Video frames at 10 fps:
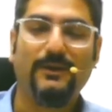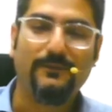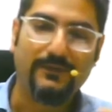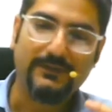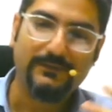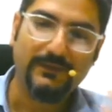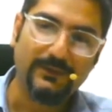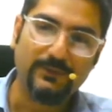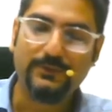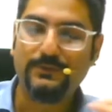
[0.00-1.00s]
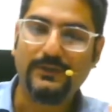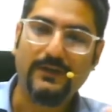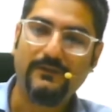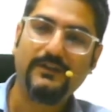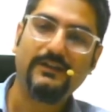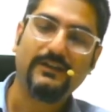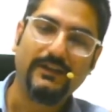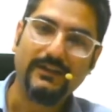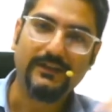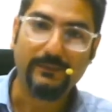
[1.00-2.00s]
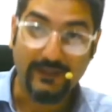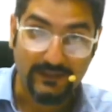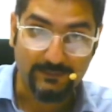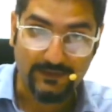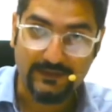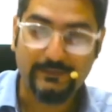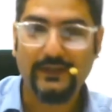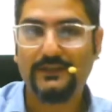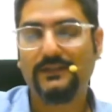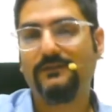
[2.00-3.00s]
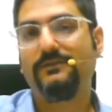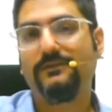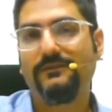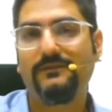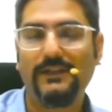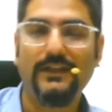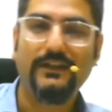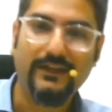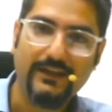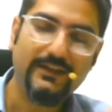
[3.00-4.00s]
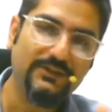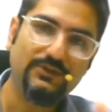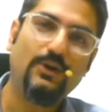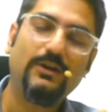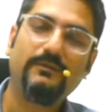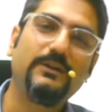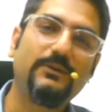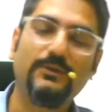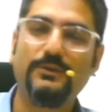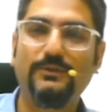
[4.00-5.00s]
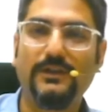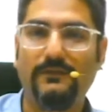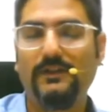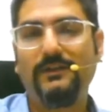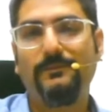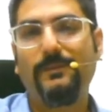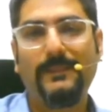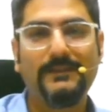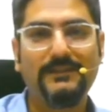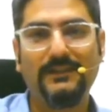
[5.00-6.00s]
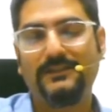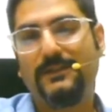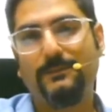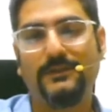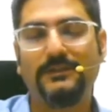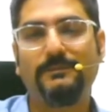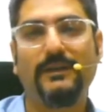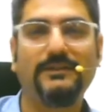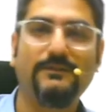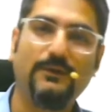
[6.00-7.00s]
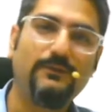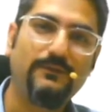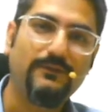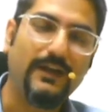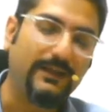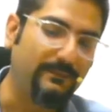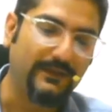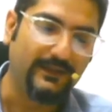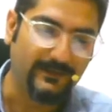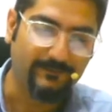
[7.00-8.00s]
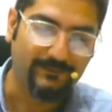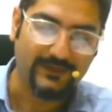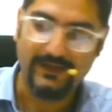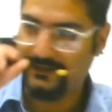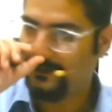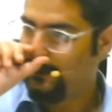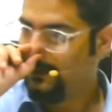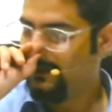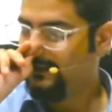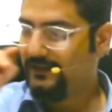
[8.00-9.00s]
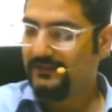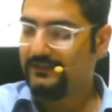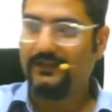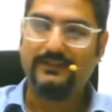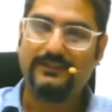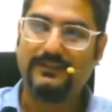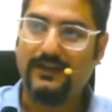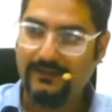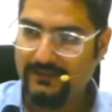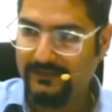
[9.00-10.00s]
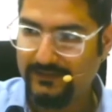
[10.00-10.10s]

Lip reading: first we will going to cover income tax perspective. Then in short, we're going to cover GST perspective of IPL. Right. So let's start.